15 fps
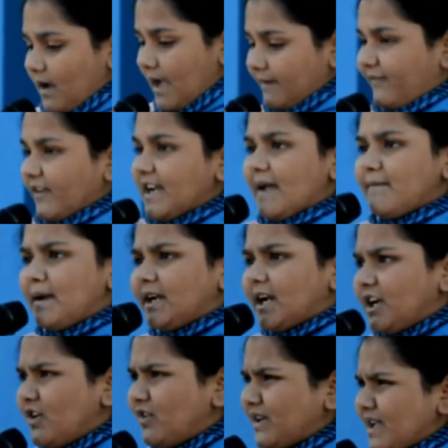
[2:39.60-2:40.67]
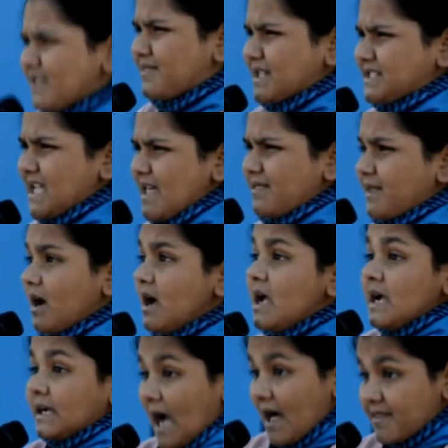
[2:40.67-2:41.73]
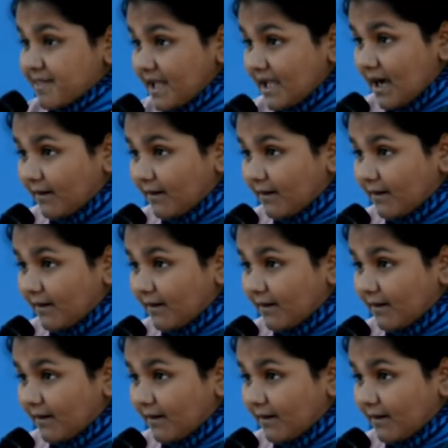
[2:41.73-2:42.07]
fundamental duties such as casting a